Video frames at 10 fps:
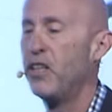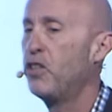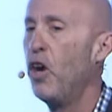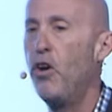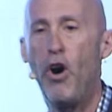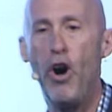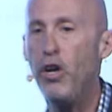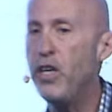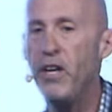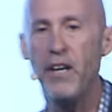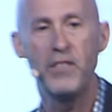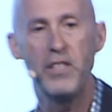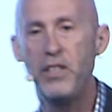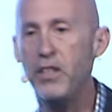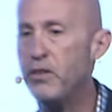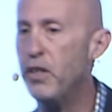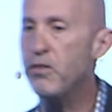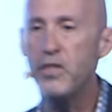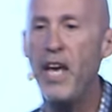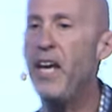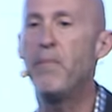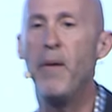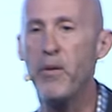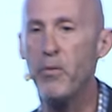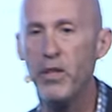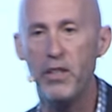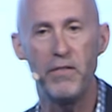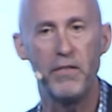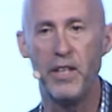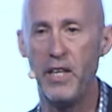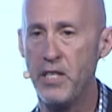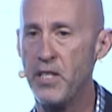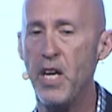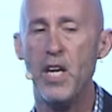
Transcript: all you have to do, don't take my word for this,